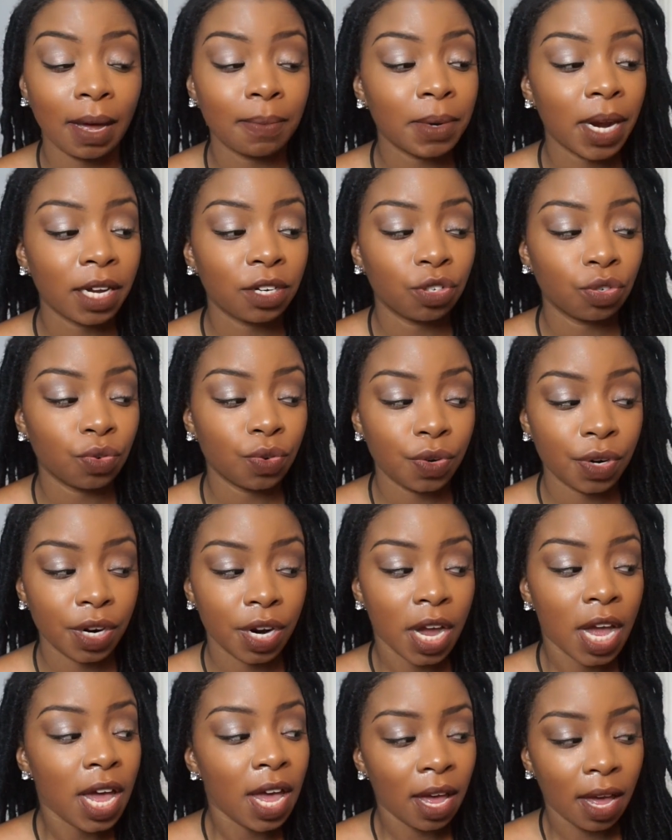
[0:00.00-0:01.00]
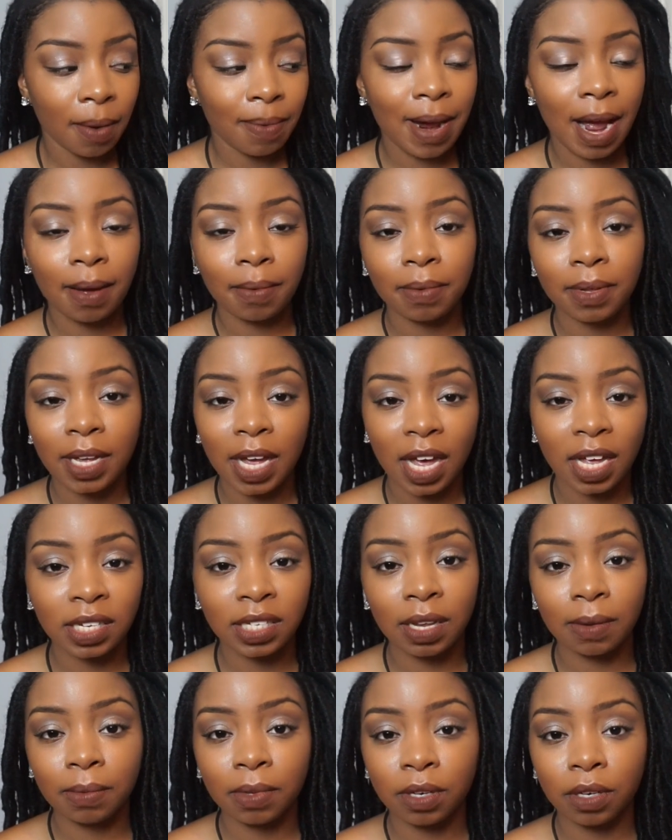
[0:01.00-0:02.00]
I'm not sure. It probably has
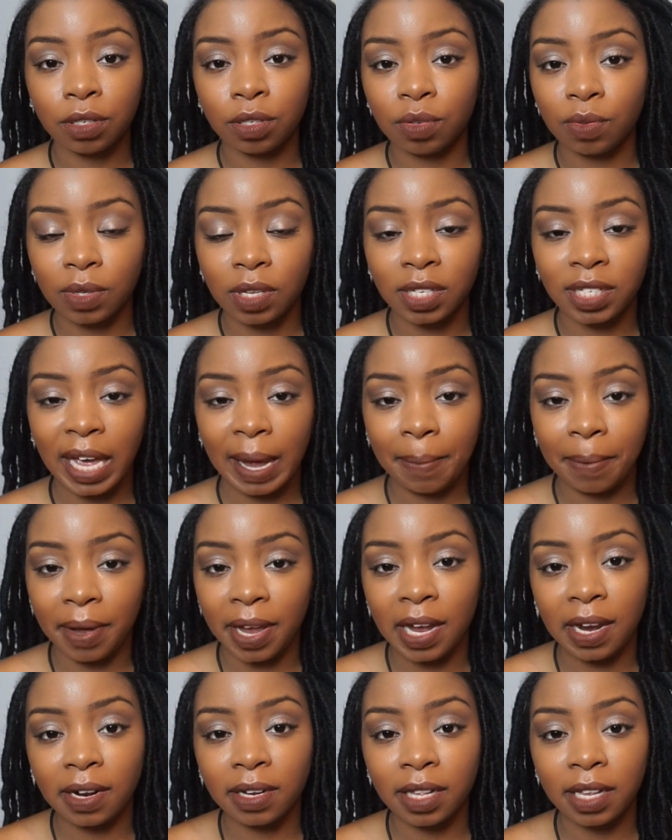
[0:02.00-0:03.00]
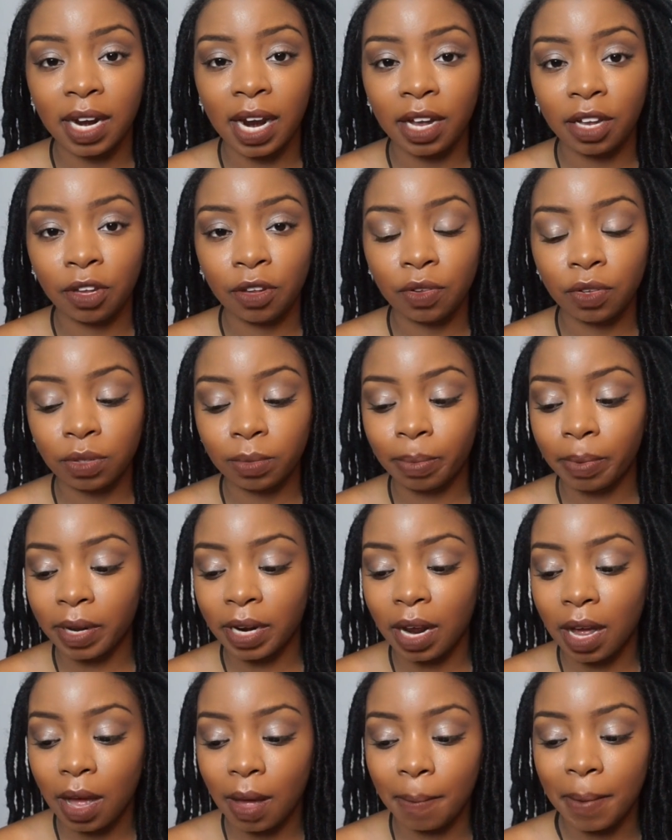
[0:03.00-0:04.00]
something to do with the type of hair that I use,
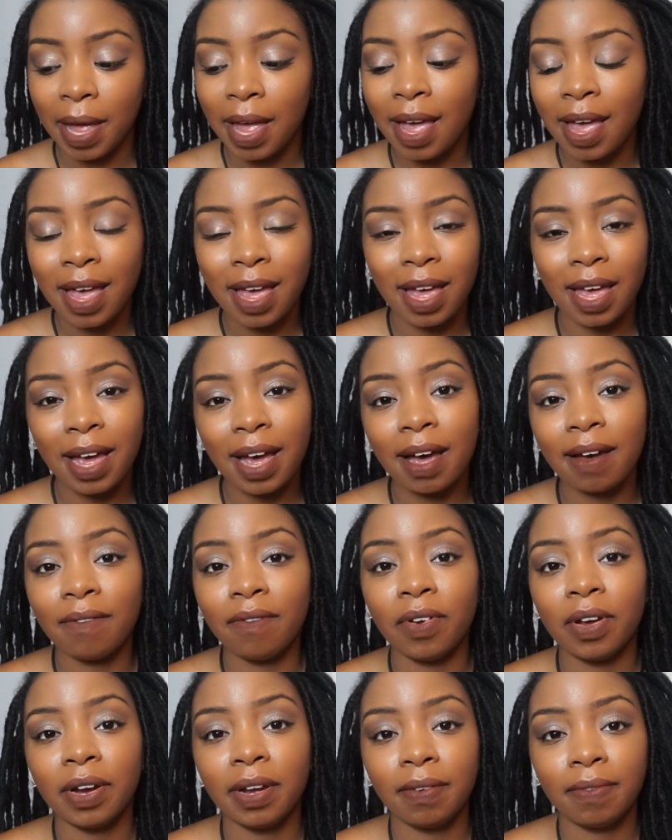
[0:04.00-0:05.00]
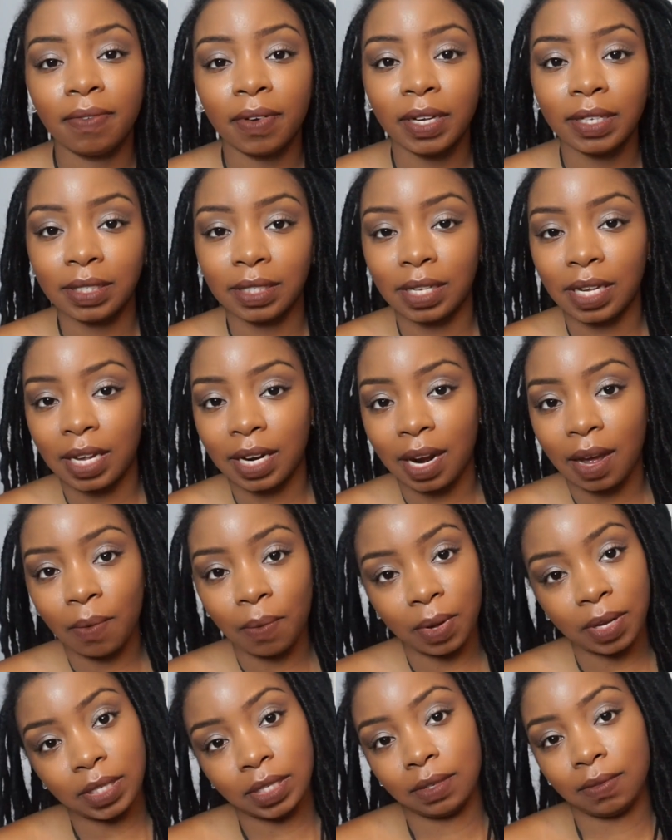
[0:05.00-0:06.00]
but it got very fuzzy and I
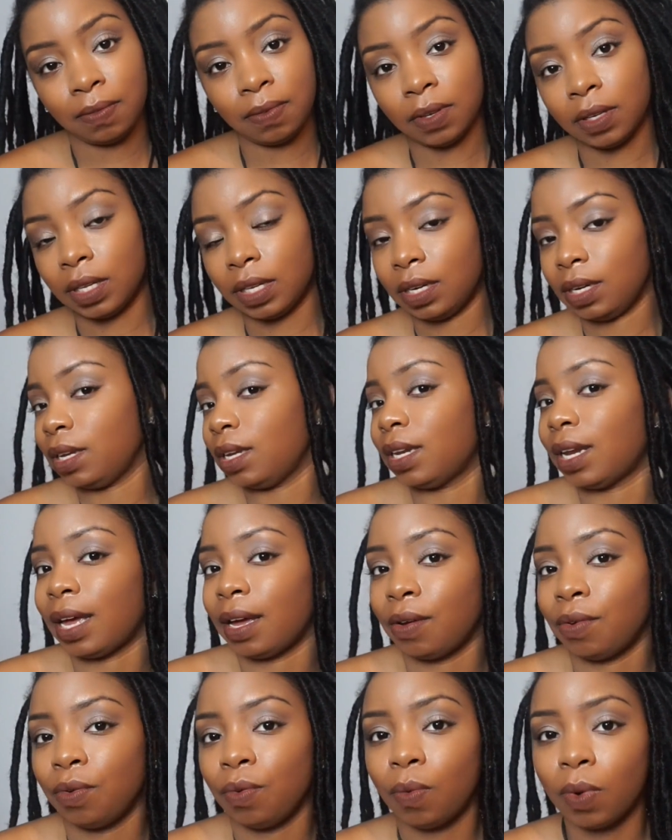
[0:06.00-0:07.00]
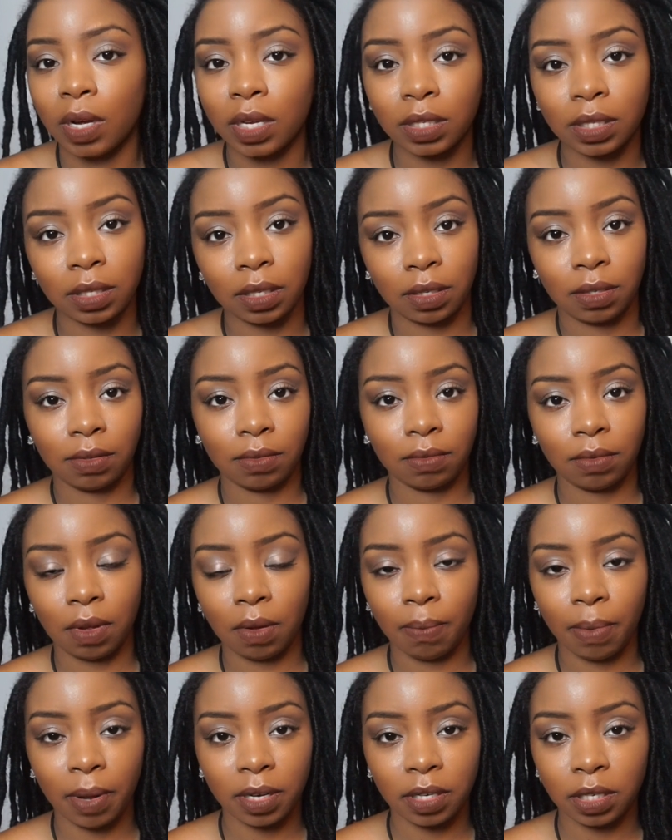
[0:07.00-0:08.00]
wasn't feeling it. Like, who wants
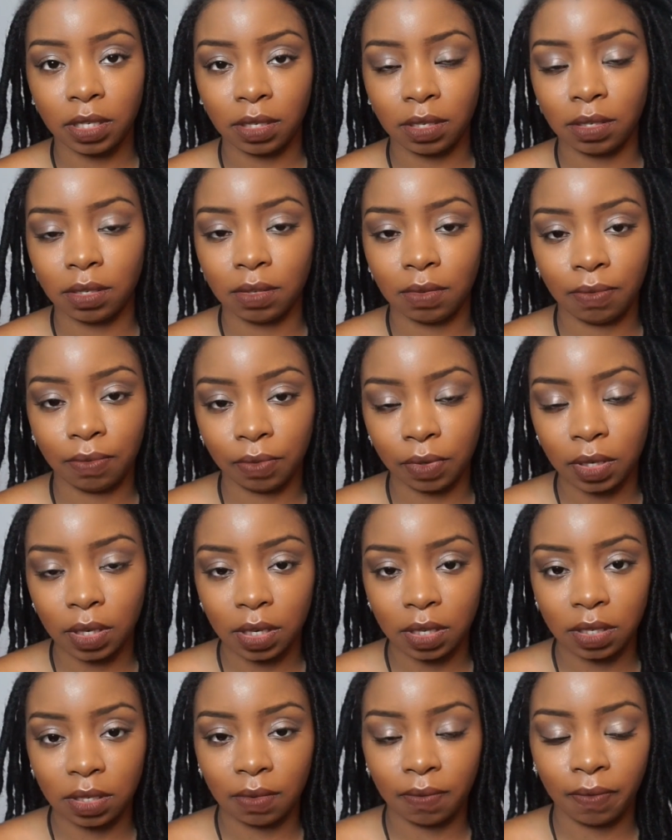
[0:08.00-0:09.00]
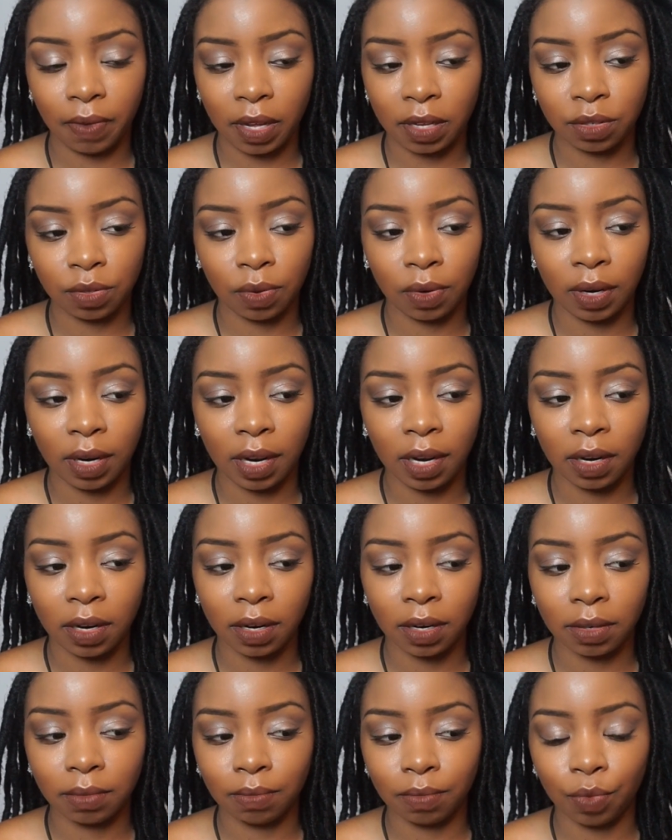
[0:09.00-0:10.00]
a bunch of frizz and fuzz on their
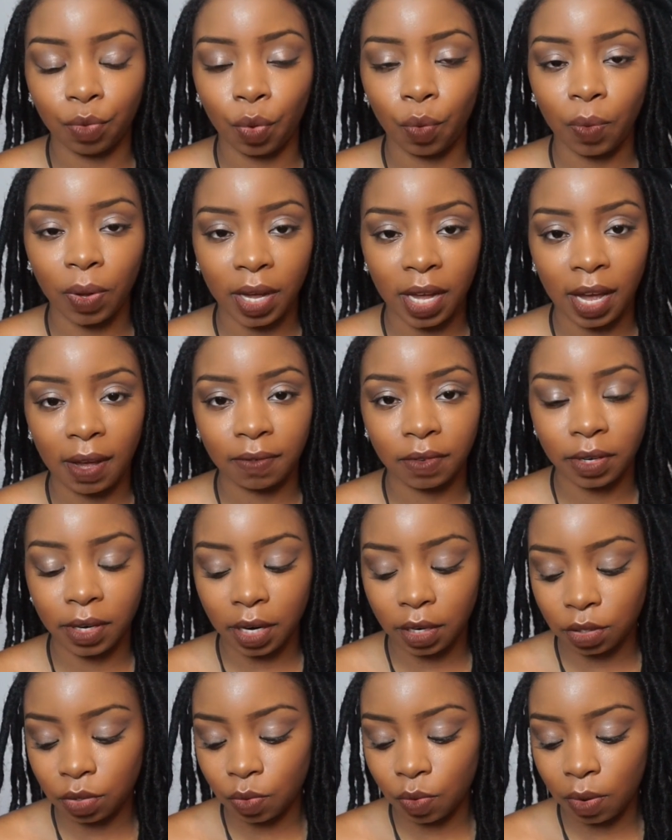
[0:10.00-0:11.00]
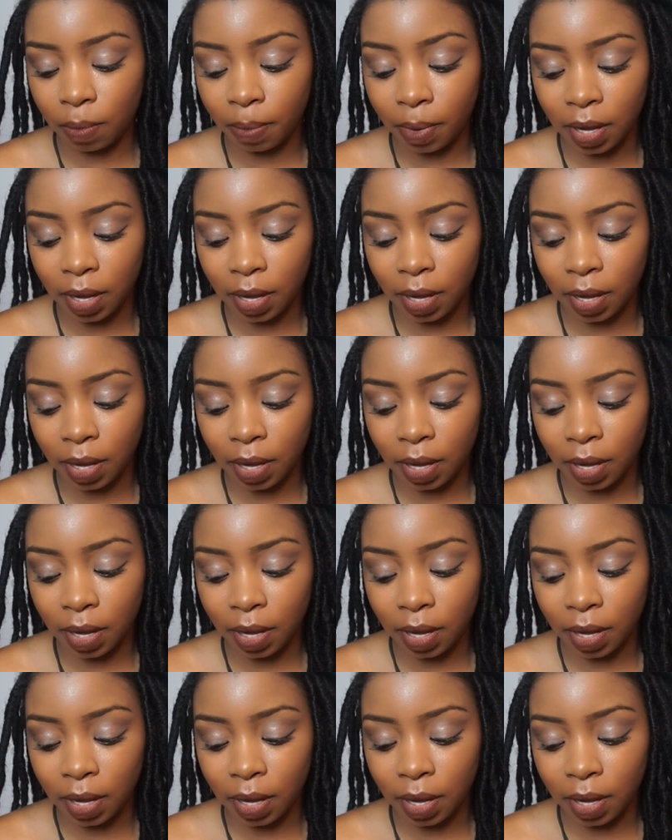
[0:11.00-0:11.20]
hair the week after they do it?